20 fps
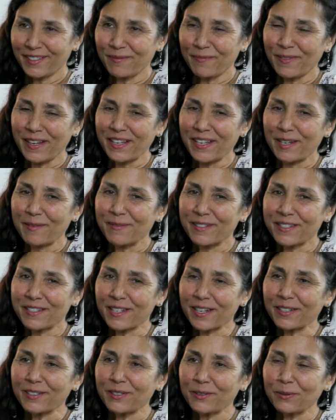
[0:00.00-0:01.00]
My name is
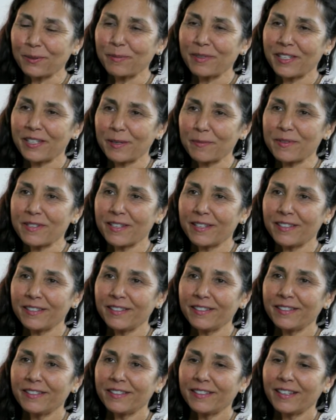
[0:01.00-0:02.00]
Dr. Ruby
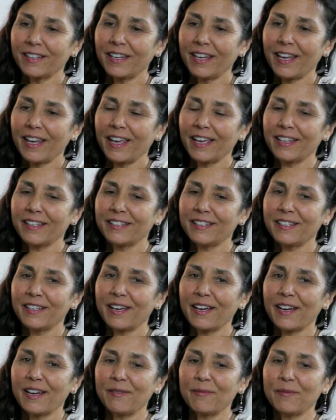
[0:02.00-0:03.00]
Gibson, and
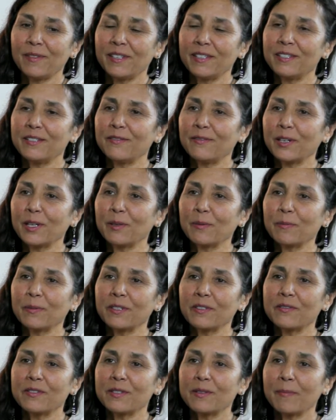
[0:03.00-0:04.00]
I'm the developer
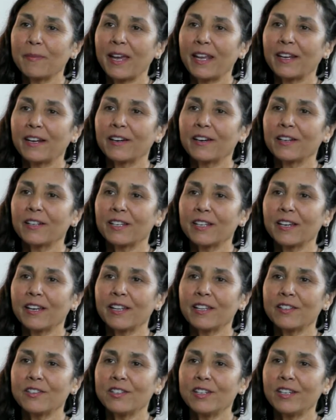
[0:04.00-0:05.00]
of Somatic
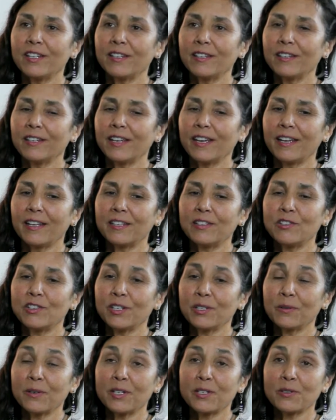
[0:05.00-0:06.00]
Archaeology and
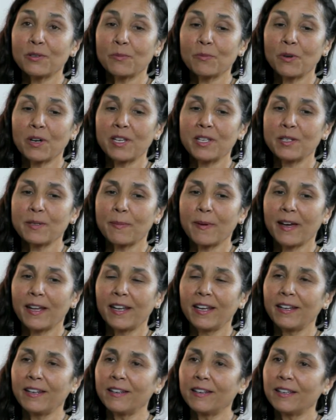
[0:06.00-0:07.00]
generational brain
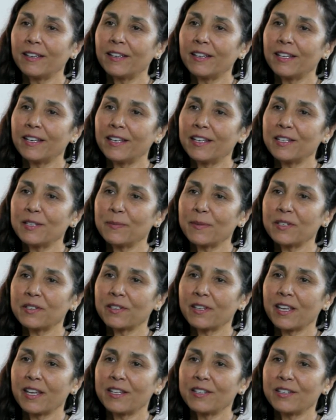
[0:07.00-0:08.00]
spotting, and I
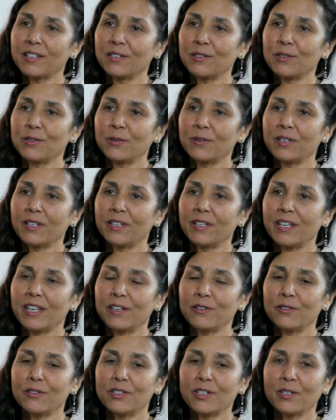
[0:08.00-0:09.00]
specialize in doing
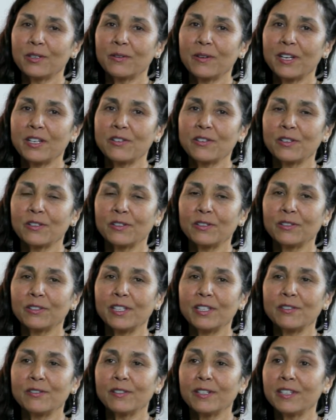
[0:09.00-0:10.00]
intergenerational
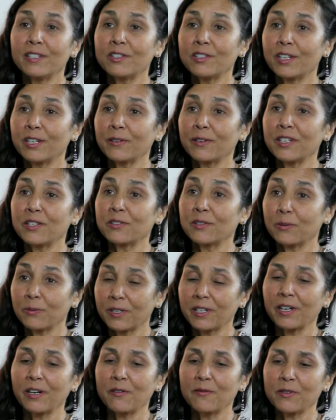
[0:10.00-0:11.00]
and transgenerational
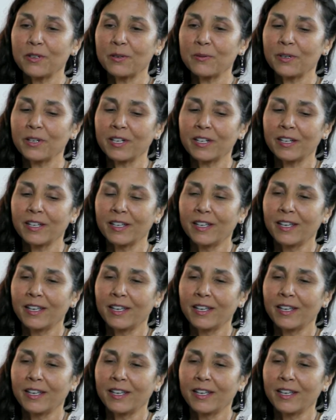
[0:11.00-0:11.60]
recovery work.